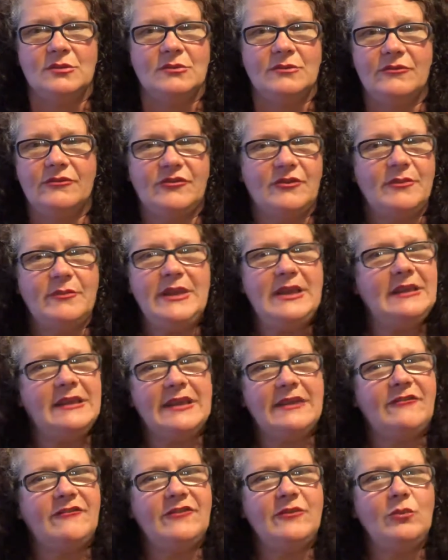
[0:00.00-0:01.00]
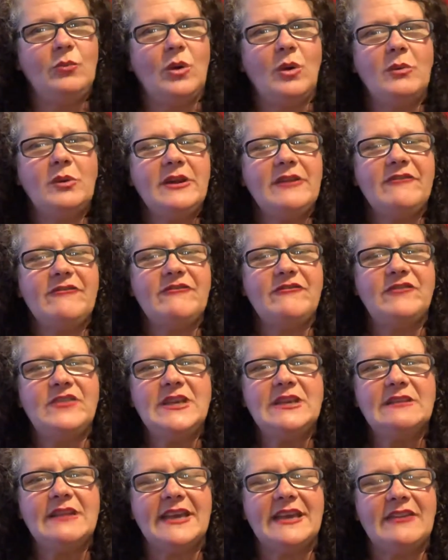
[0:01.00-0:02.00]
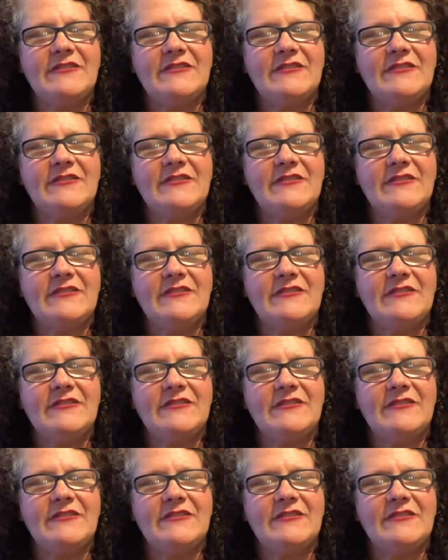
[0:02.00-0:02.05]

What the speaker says: for me, like, what would it feel like